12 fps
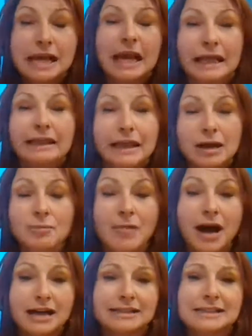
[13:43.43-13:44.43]
in their
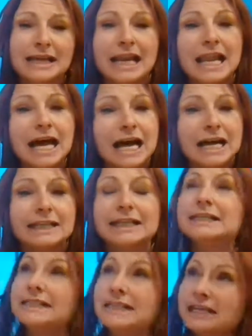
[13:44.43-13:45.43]
minds aligned.
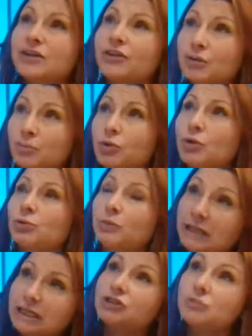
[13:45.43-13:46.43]
It says on the board, we
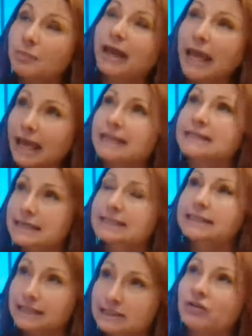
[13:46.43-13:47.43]
need to make
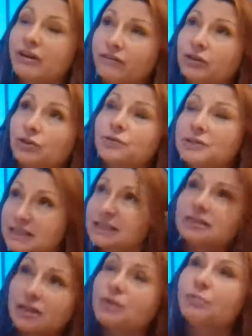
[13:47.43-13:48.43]
XXX revenue. It
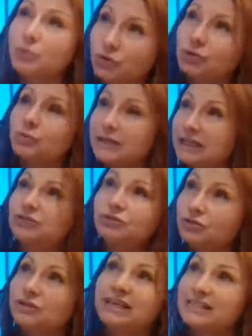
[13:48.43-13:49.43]
says on the board, we need to
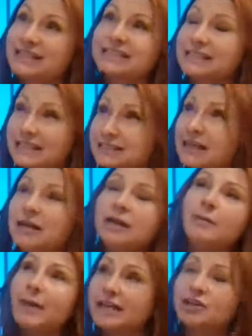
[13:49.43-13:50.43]
do this.
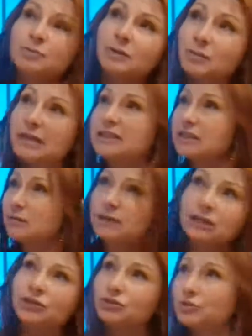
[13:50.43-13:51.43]
Management meeting, we
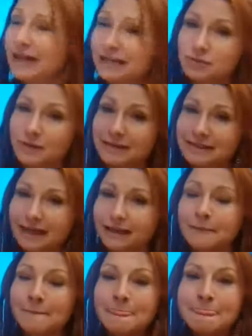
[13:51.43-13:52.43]
need to do
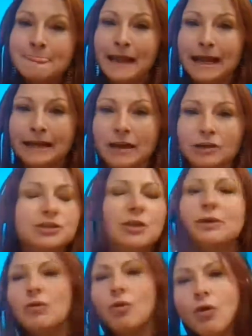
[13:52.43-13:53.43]
XYZ. And so
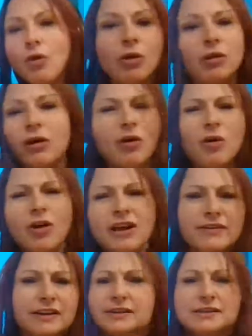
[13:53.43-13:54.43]
we're all
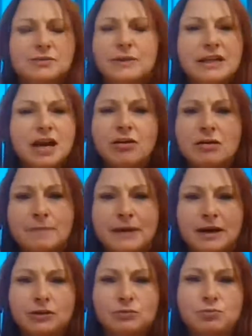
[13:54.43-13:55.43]
of us, we know
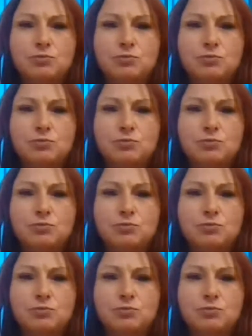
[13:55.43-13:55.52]
about